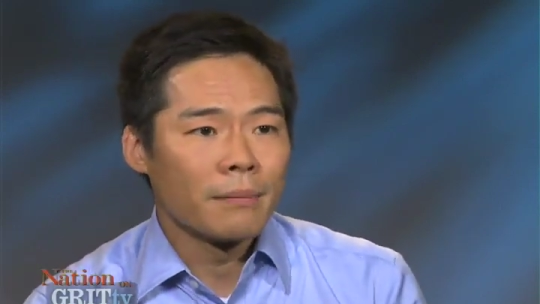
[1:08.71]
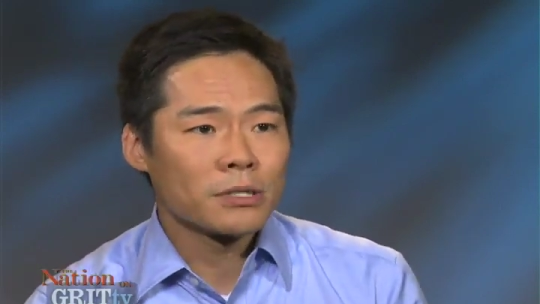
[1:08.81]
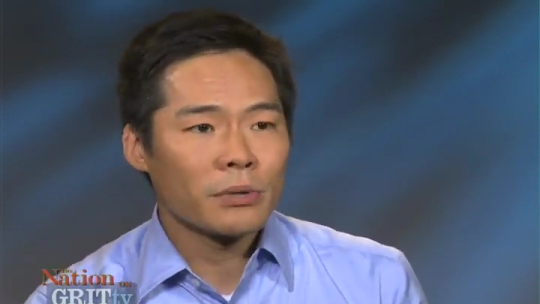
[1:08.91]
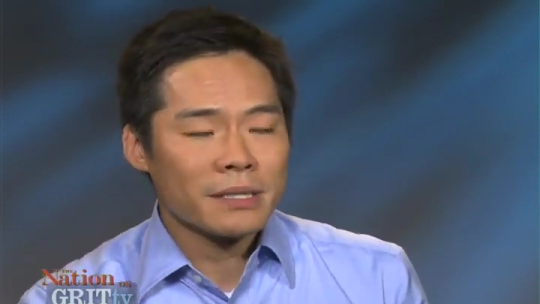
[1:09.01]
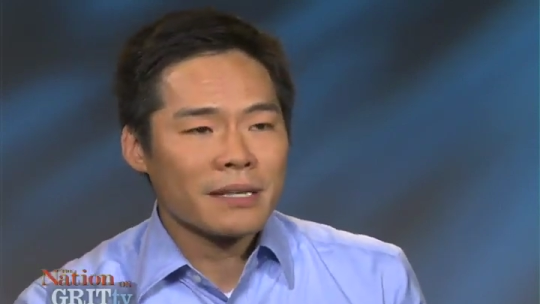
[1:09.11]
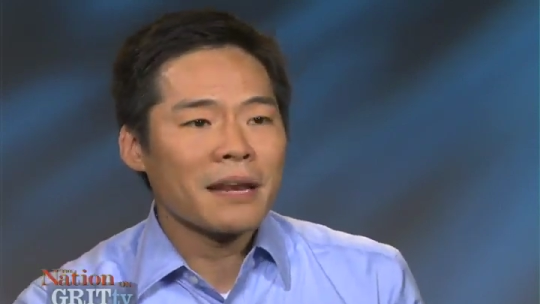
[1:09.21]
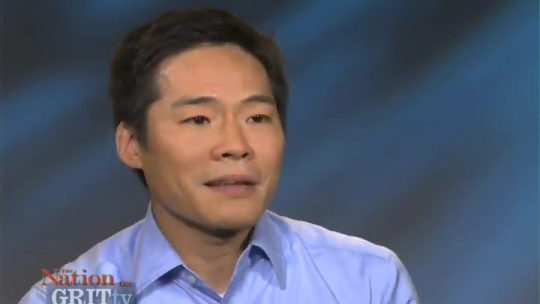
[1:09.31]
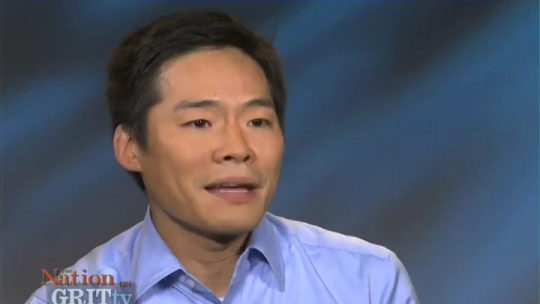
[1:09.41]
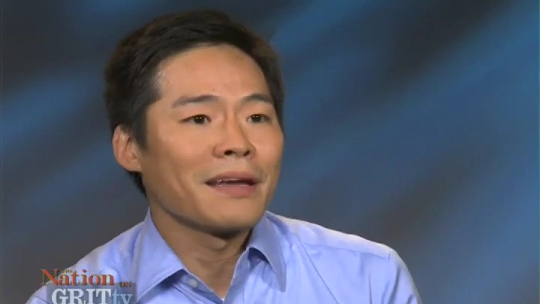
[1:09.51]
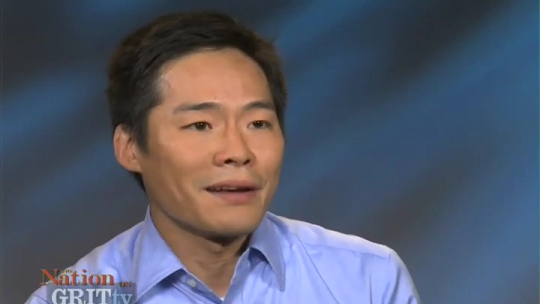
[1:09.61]
So he's
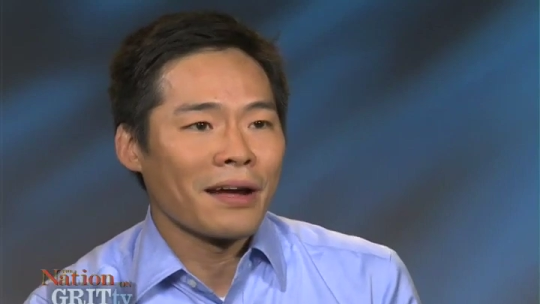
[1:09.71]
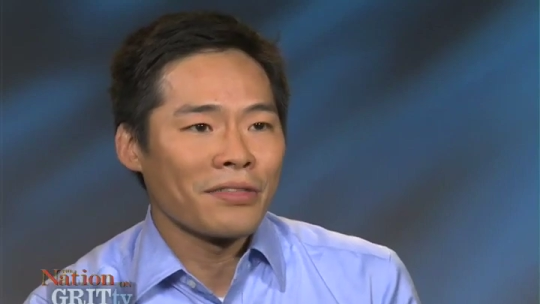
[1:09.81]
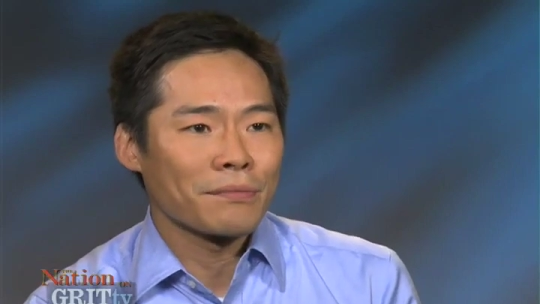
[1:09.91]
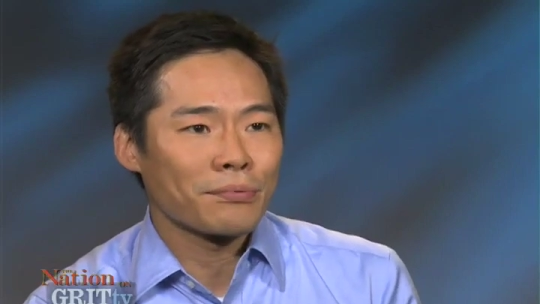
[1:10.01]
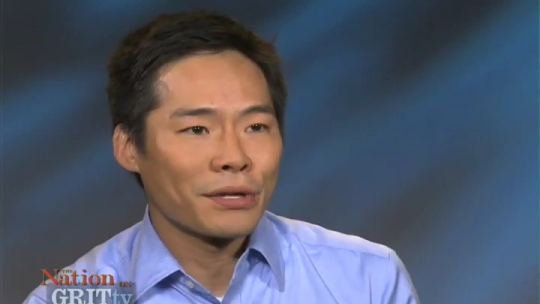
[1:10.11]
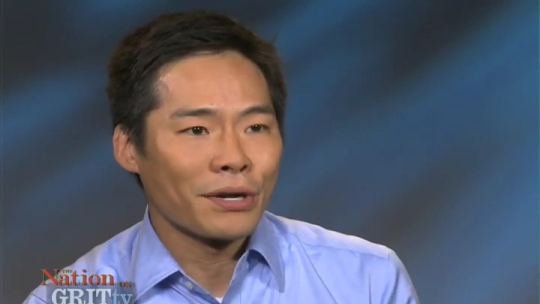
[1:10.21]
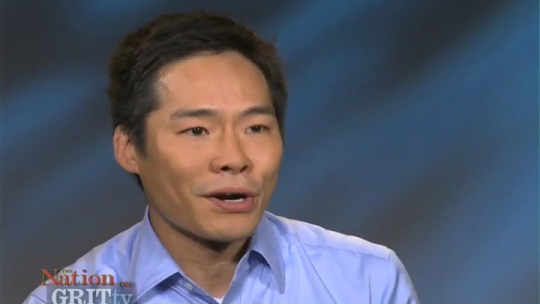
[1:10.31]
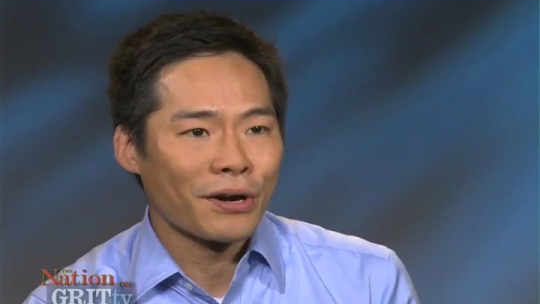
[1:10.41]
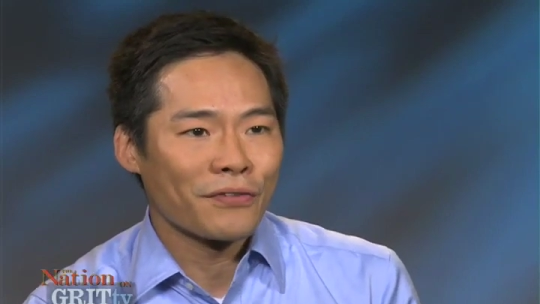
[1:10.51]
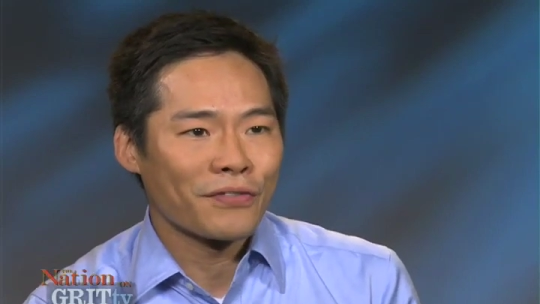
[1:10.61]
getting hit, I think, pretty
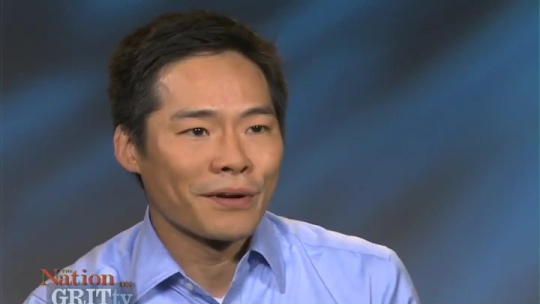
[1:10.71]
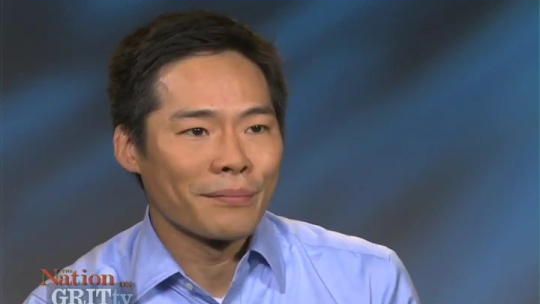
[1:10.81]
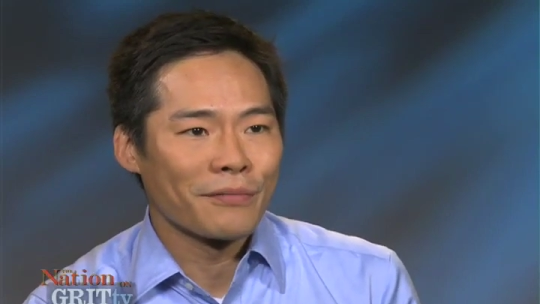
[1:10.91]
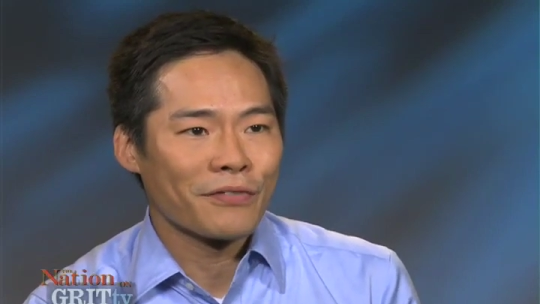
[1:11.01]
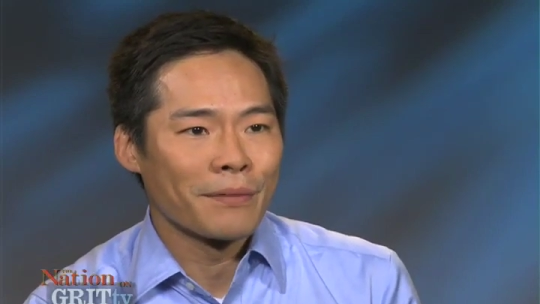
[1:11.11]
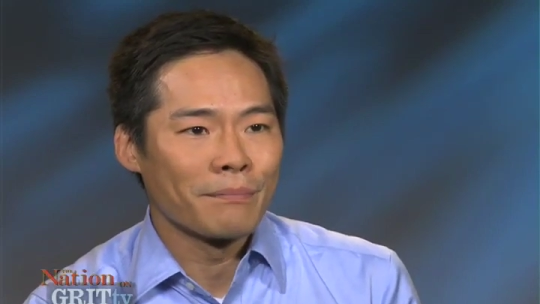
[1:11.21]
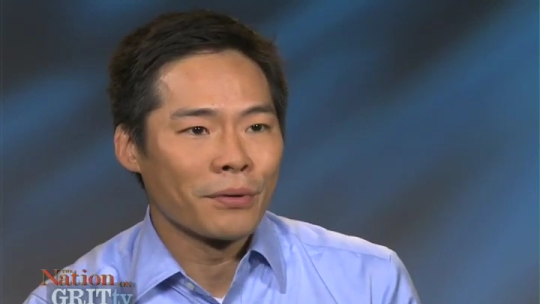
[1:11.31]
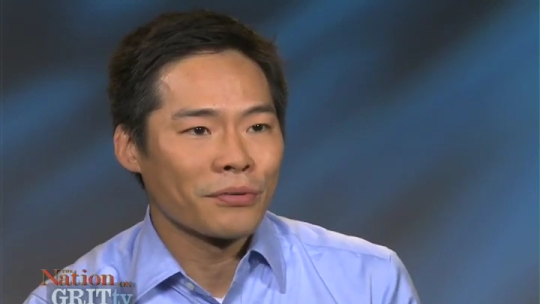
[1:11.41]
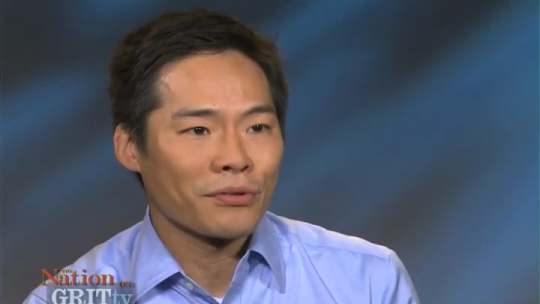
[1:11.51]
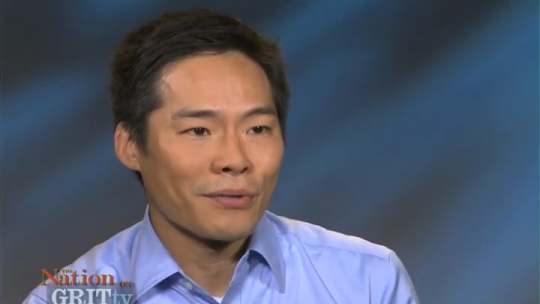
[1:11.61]
hard from
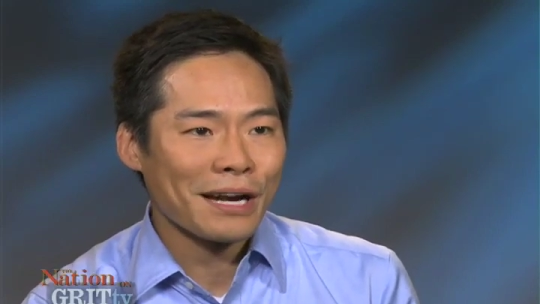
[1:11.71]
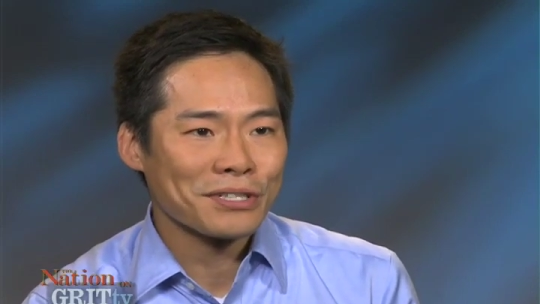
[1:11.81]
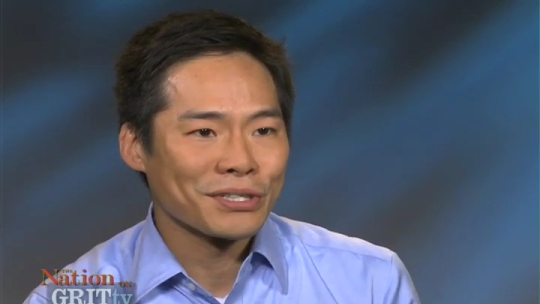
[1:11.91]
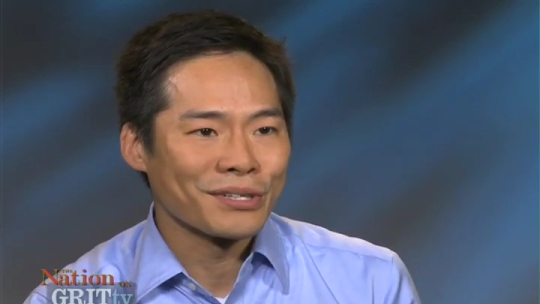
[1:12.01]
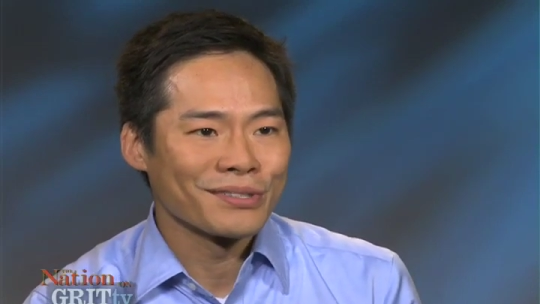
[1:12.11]
both directions.